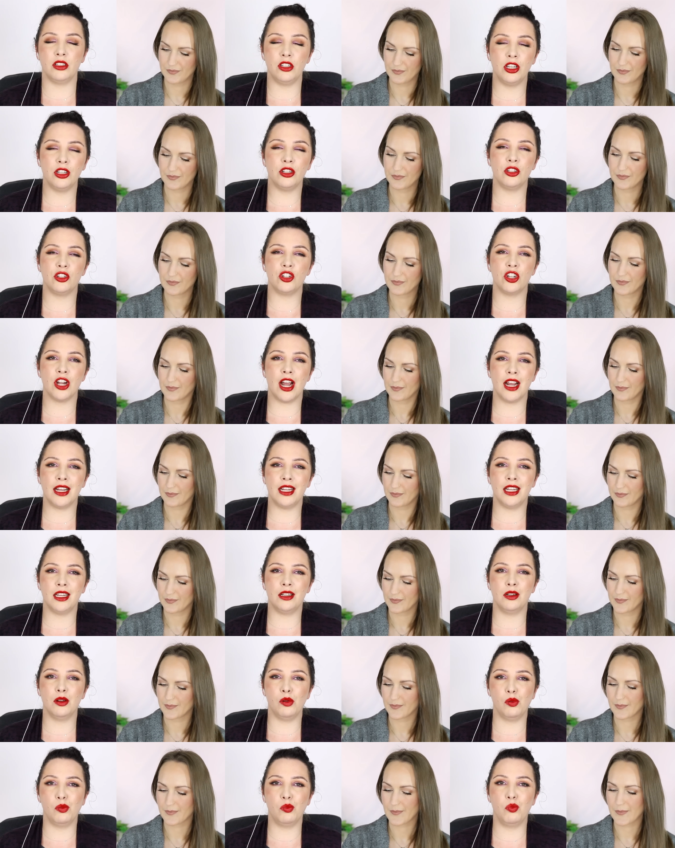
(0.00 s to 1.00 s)
Speaker 1: you can chuck
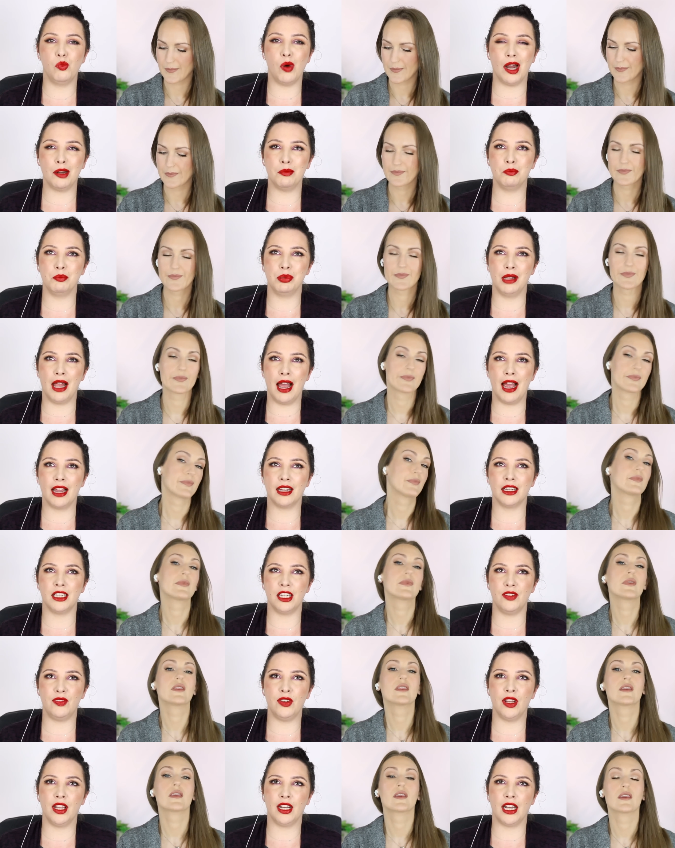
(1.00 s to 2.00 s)
in one black
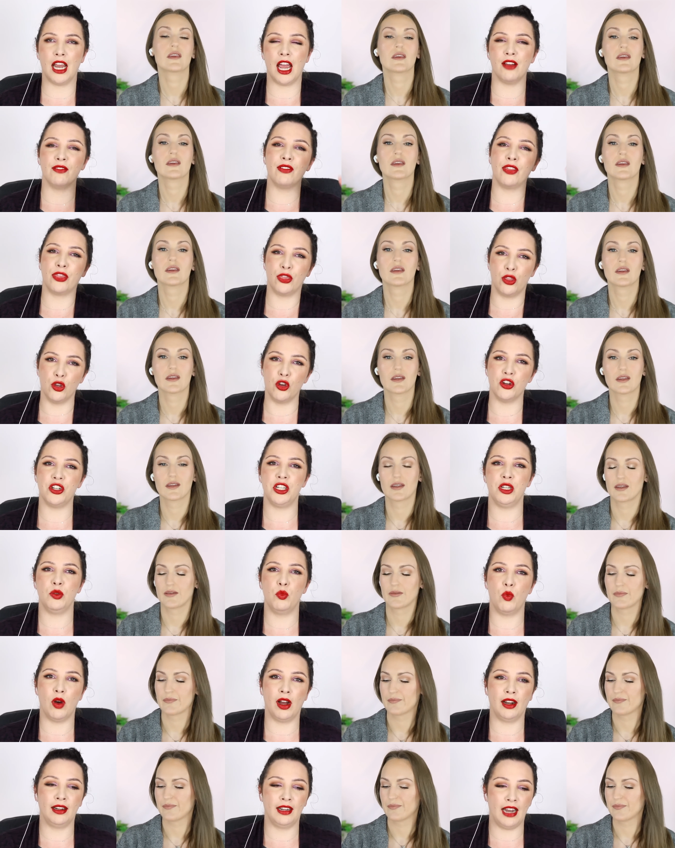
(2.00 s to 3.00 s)
if you're going to have
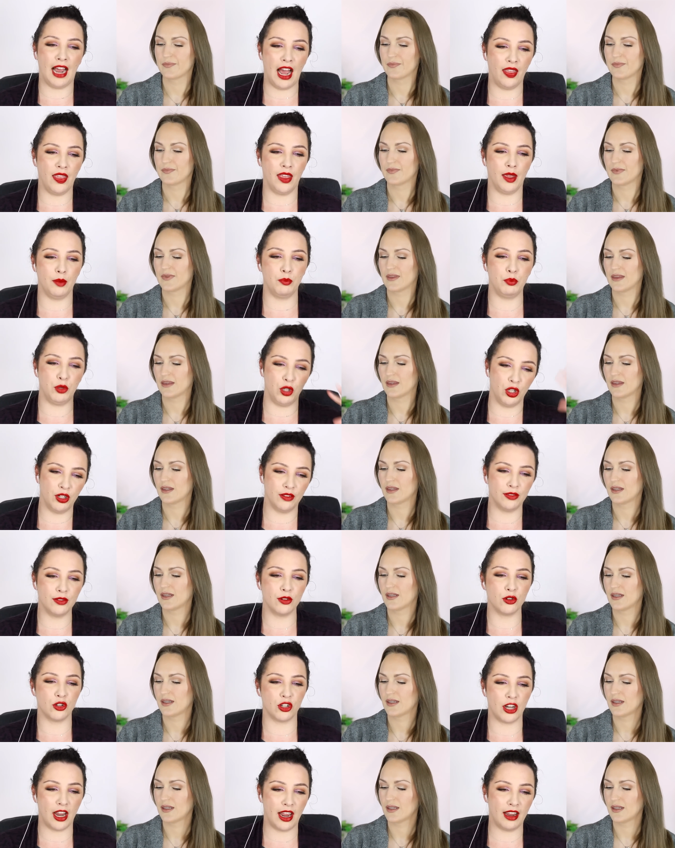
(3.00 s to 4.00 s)
31 other
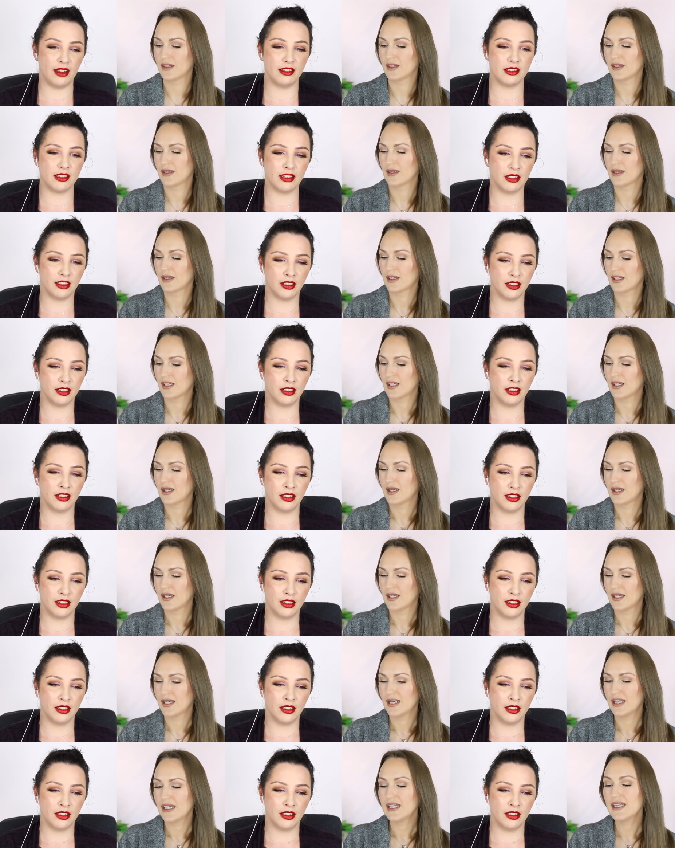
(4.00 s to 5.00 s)
beautiful shades.
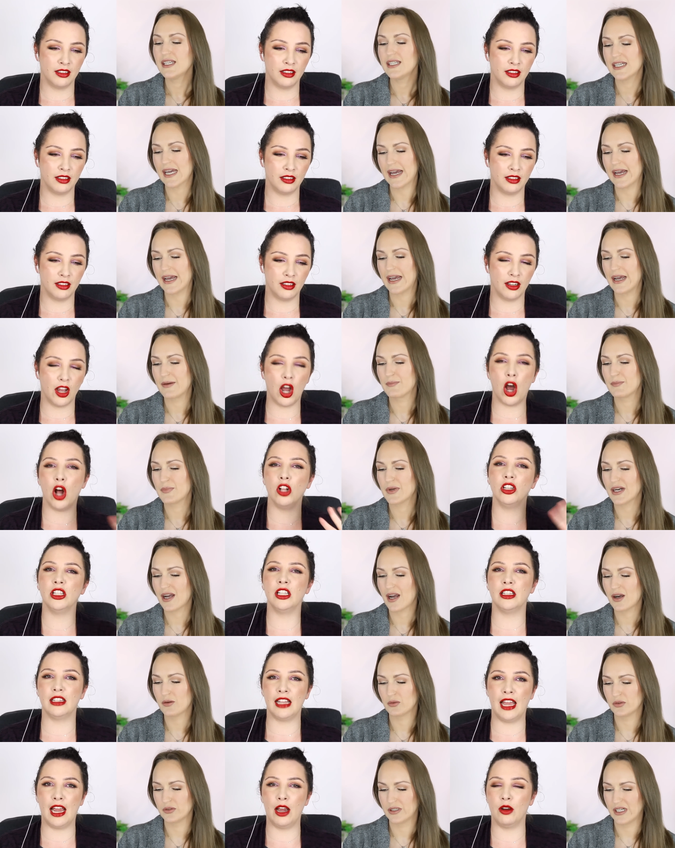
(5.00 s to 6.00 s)
Yeah, but I'll
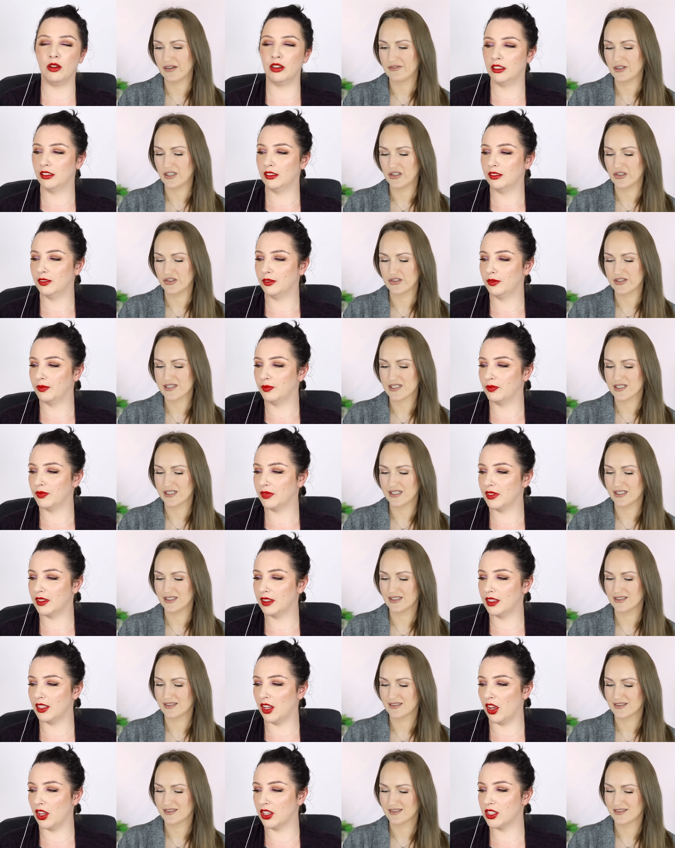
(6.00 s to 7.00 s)
I will never it. use it.
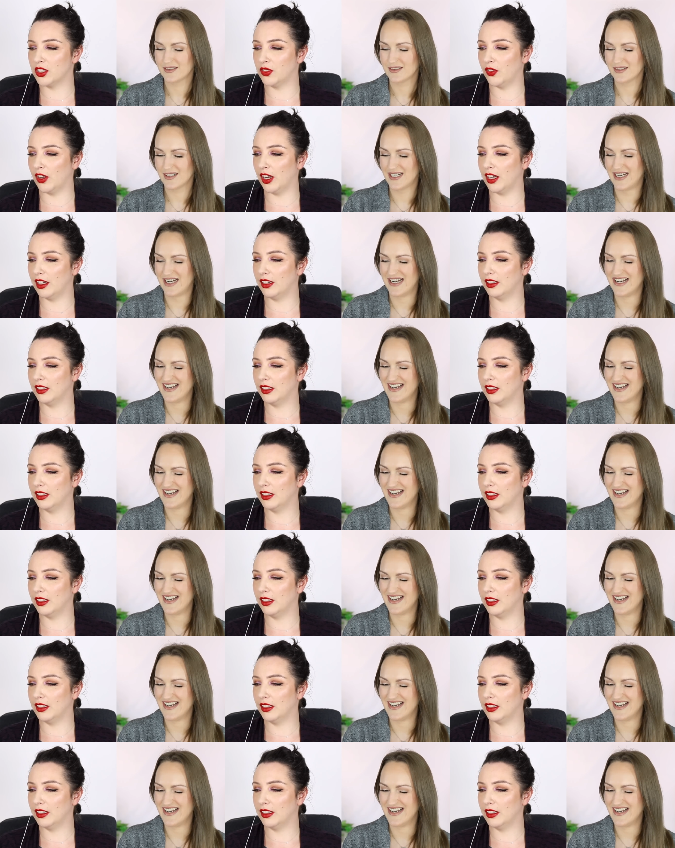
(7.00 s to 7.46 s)
No, it's fair.